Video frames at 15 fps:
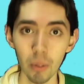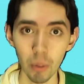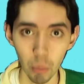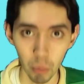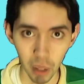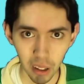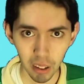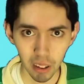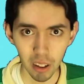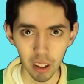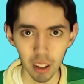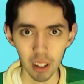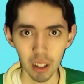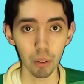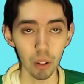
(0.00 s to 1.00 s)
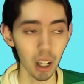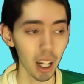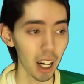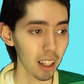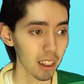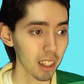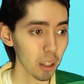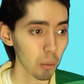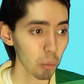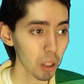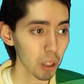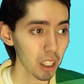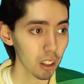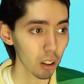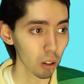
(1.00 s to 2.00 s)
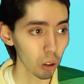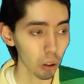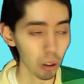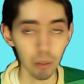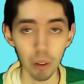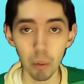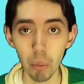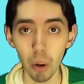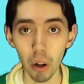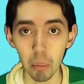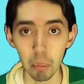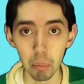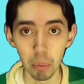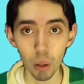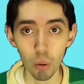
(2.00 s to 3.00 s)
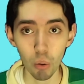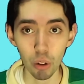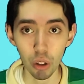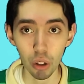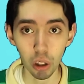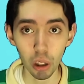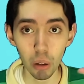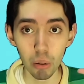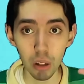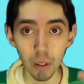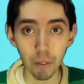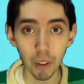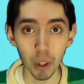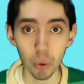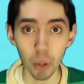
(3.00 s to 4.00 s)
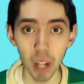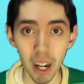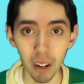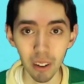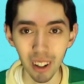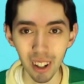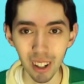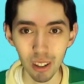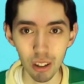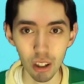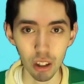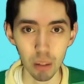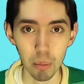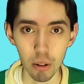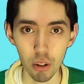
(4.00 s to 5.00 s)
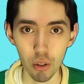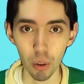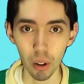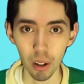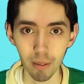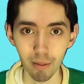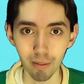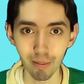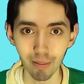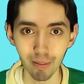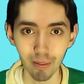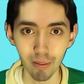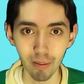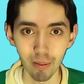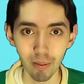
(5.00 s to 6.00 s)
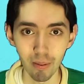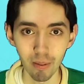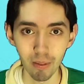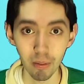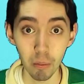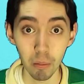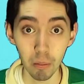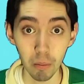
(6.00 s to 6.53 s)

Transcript: Well, I think we need to look for more Blue's clue to figure it out, just to be sure. No, no.